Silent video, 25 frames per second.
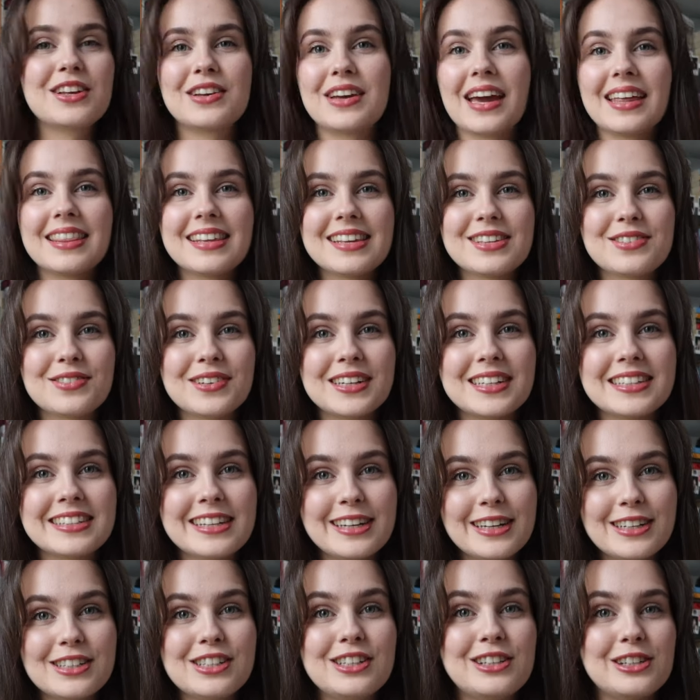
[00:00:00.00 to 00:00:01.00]
So yeah, this one is
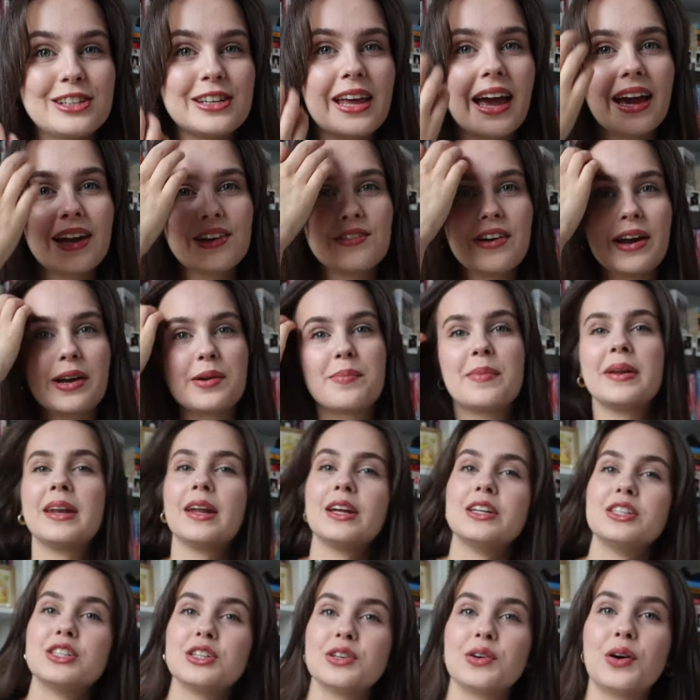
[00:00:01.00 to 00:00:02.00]
literally just getting a
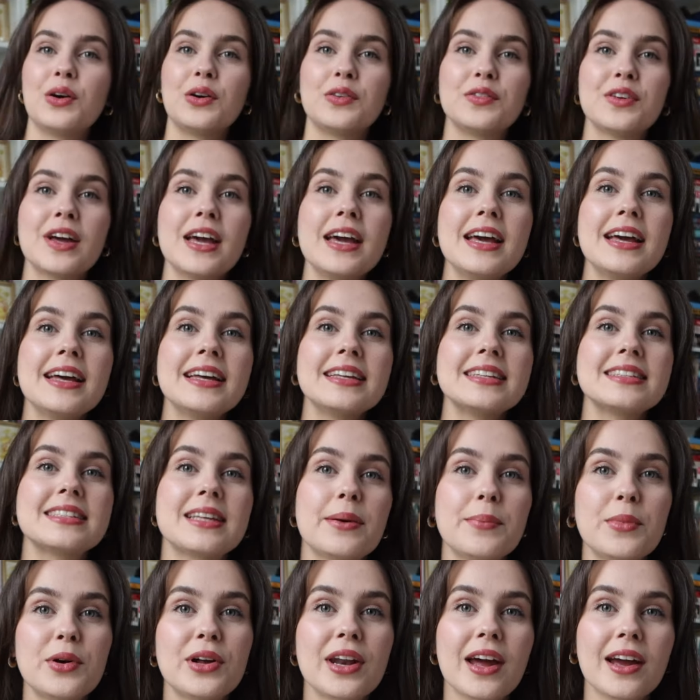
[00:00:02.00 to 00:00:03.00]
recommendation off
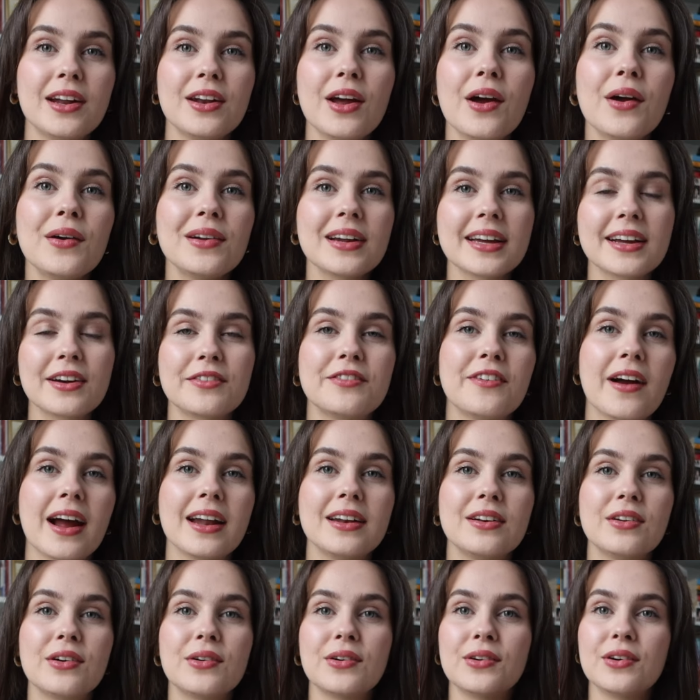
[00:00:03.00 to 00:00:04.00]
someone I know, like a
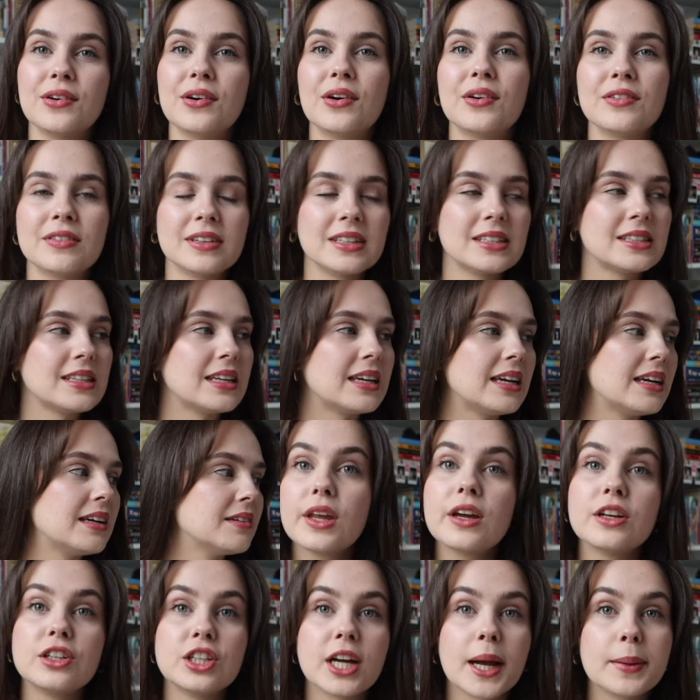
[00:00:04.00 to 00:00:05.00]
friend or obviously
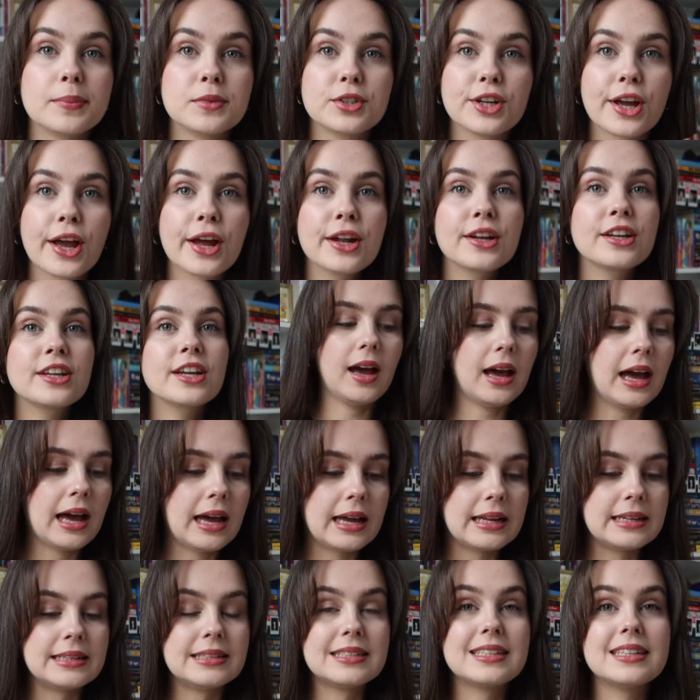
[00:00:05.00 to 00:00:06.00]
a Jam Shed.
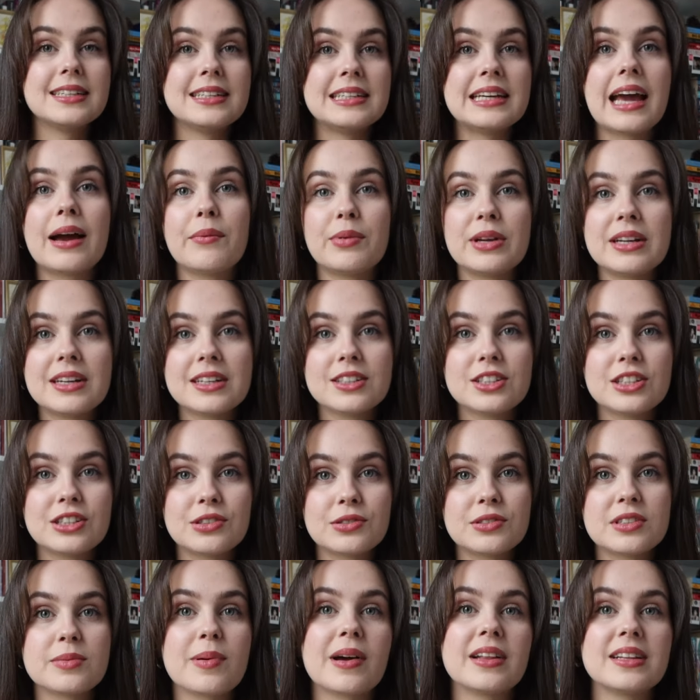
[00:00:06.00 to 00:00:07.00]
And yeah, we literally
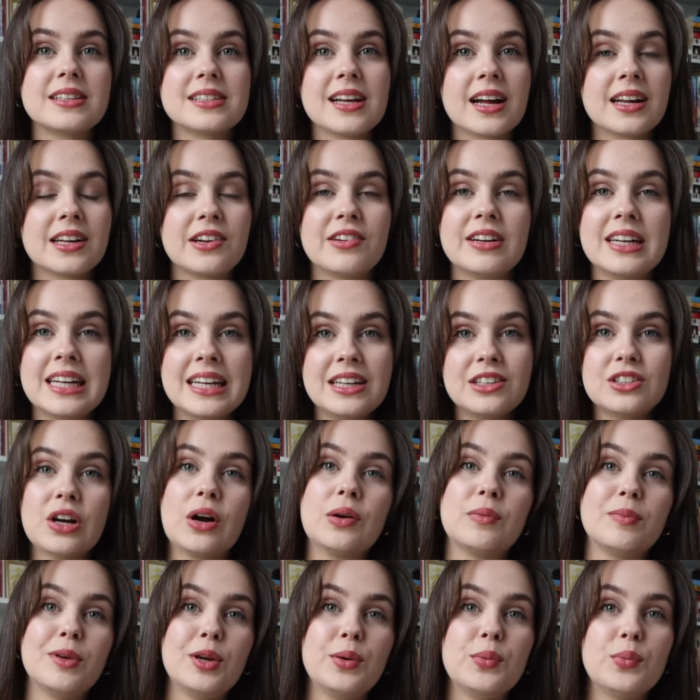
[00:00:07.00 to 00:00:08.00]
talked about this earlier and he
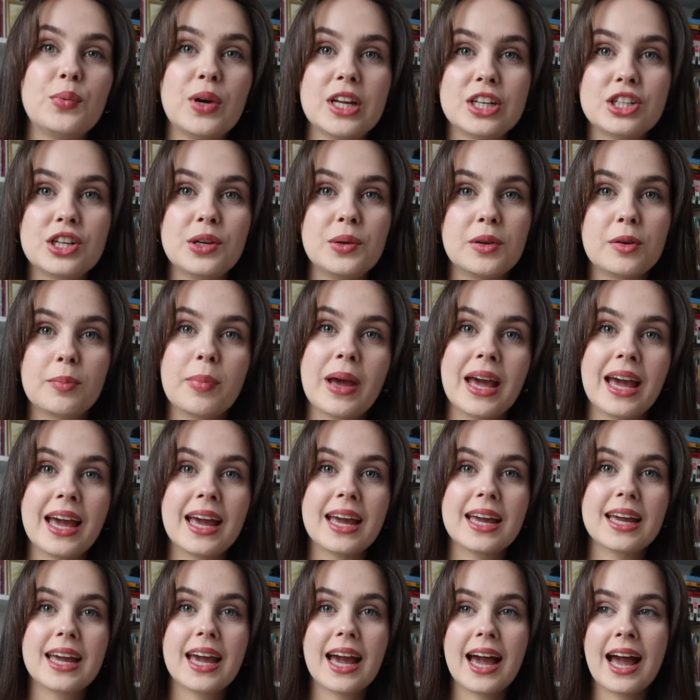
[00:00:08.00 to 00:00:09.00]
told me which he would
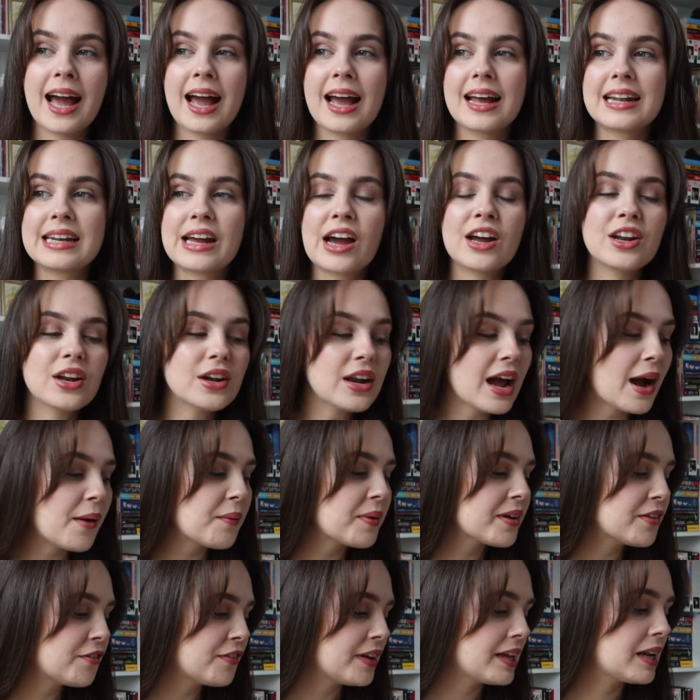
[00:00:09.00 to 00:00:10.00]
pick. And I don't know how
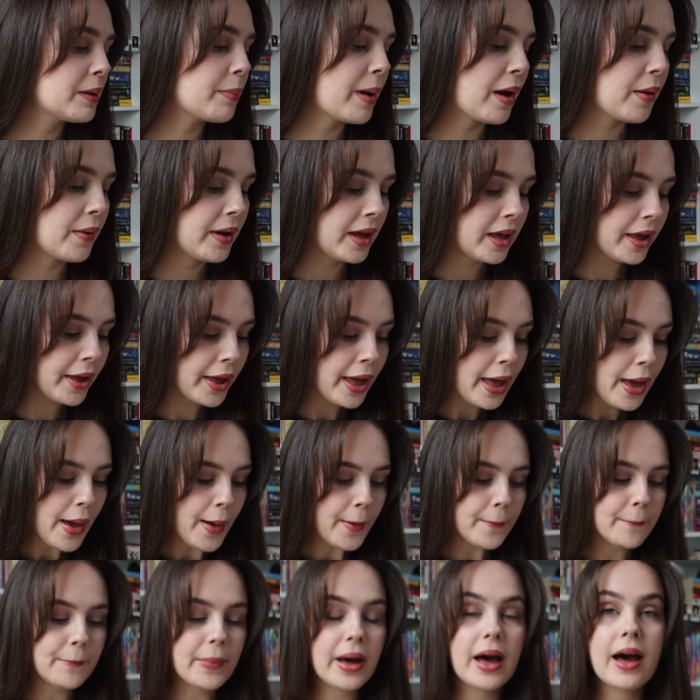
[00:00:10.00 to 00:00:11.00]
I feel about it,
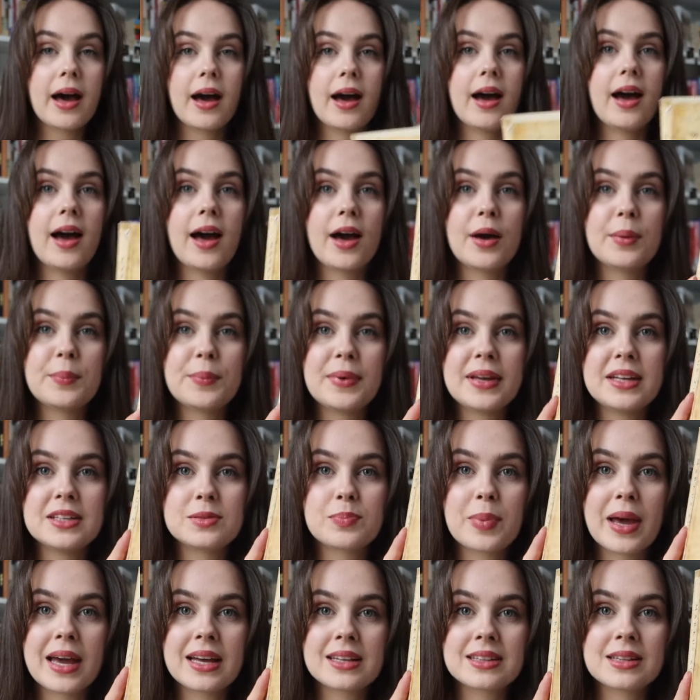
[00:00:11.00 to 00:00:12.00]
but he's
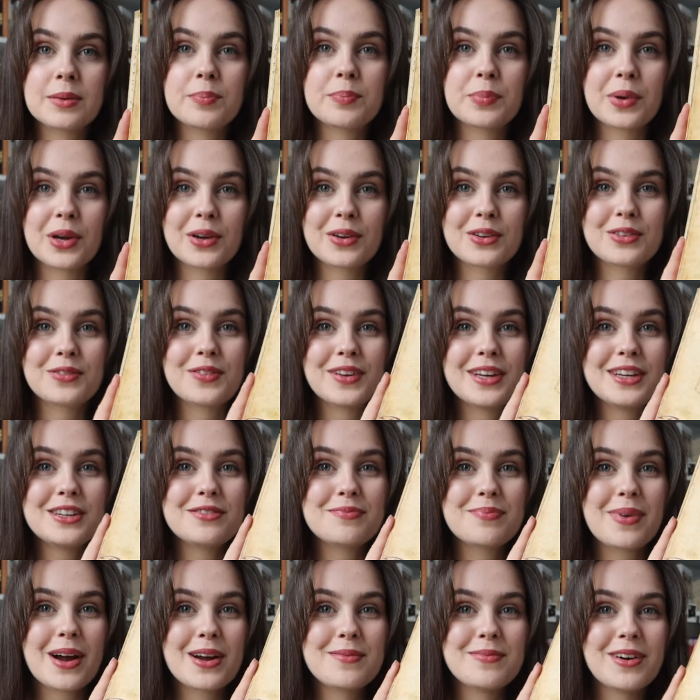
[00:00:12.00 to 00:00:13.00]
picked The Book
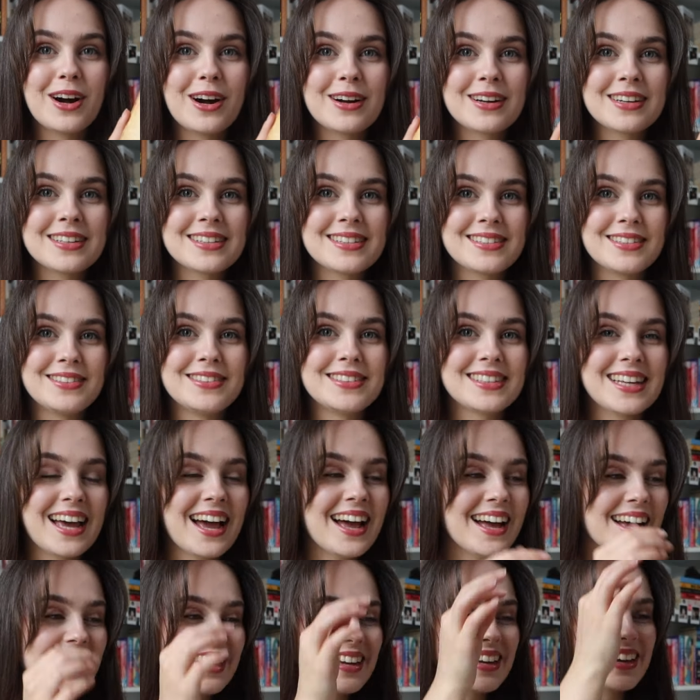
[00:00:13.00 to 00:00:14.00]
Thief by Marcus
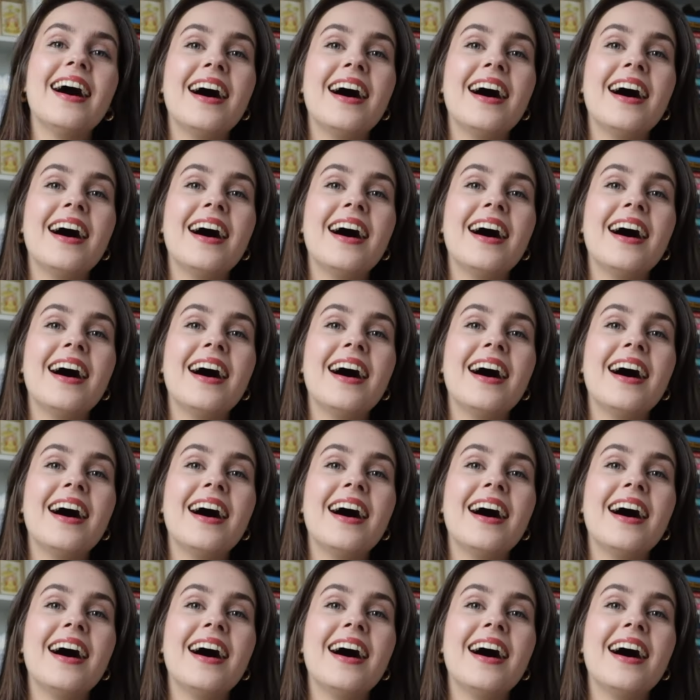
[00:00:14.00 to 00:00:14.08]
Zusak.